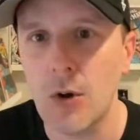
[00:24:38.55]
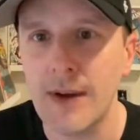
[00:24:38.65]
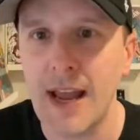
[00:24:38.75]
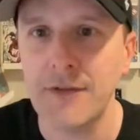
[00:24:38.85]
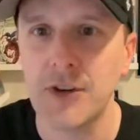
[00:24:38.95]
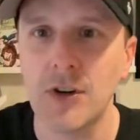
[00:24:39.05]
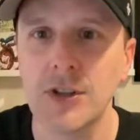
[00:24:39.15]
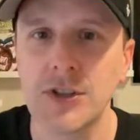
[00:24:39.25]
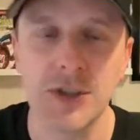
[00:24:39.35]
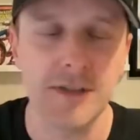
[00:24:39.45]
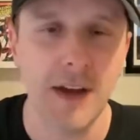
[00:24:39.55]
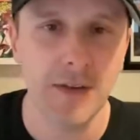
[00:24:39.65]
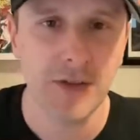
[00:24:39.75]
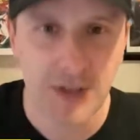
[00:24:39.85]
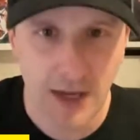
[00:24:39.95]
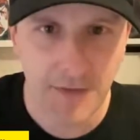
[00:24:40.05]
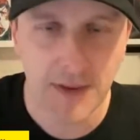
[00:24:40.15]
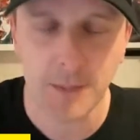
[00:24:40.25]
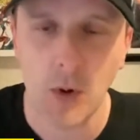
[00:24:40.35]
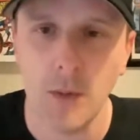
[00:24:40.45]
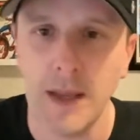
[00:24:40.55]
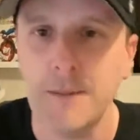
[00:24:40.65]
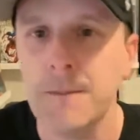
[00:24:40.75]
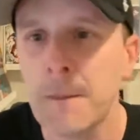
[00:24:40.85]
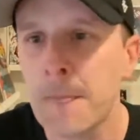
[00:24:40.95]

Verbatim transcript: going after all sorts of other stuff at the moment.